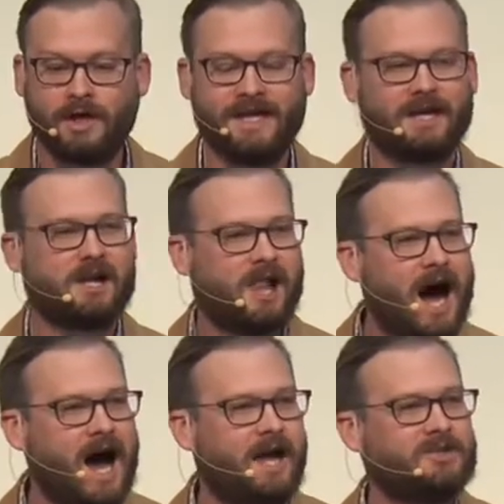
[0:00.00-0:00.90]

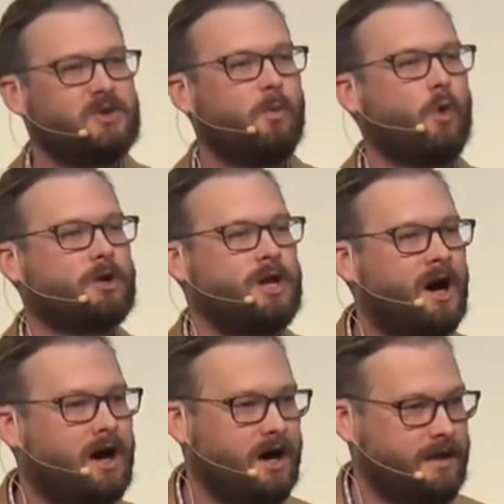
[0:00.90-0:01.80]
inclined toward
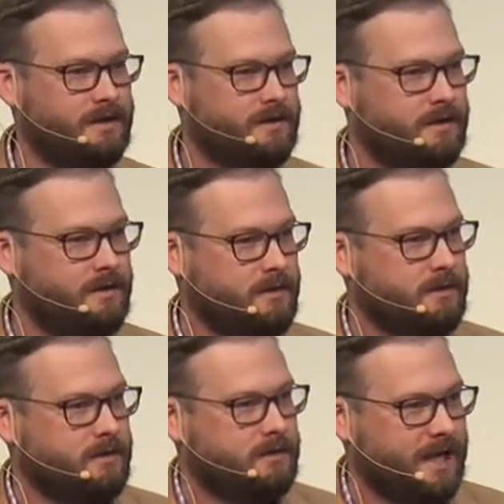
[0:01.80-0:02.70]
God,
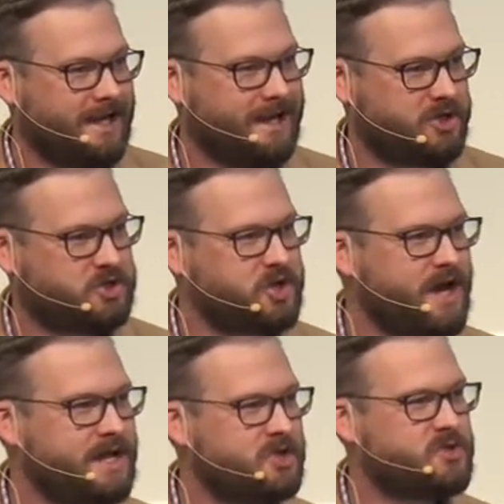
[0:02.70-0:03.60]
and in
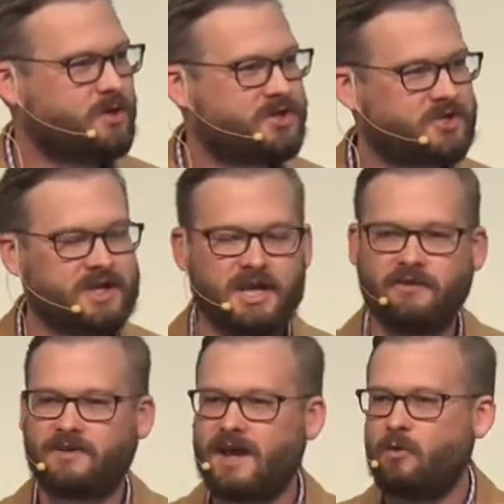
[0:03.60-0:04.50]
exchange
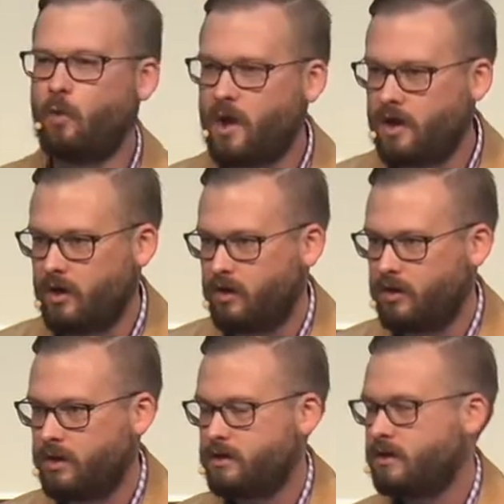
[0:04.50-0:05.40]
received a will
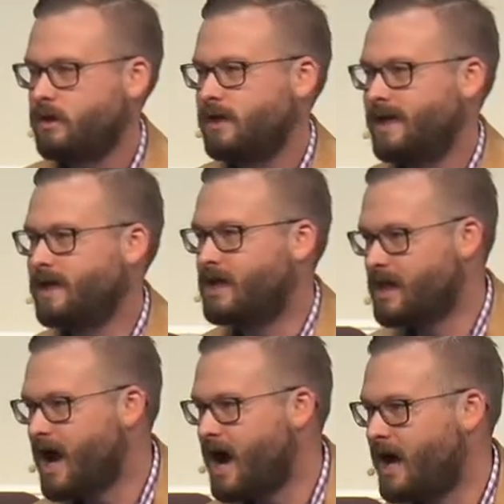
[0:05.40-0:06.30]

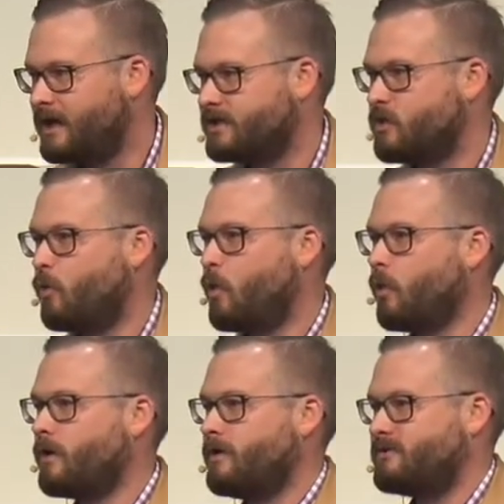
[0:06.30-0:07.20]
inclined
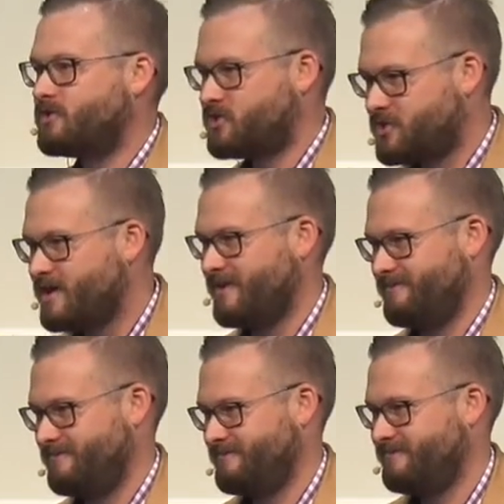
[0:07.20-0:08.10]
toward sin,
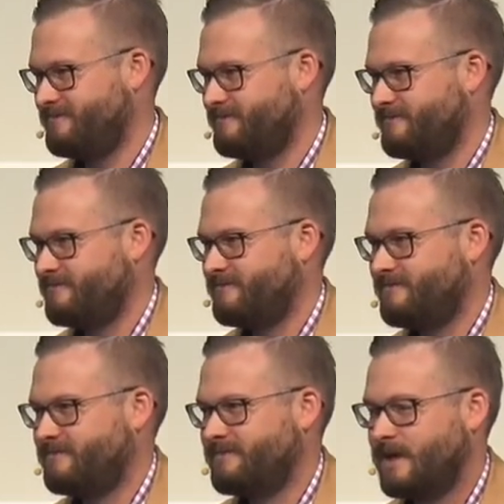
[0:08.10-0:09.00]

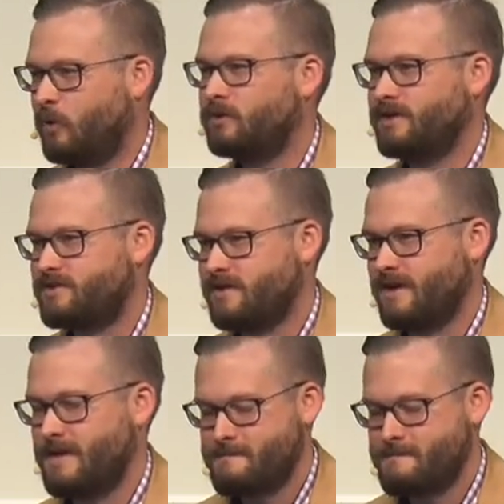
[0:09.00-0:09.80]
and only sin.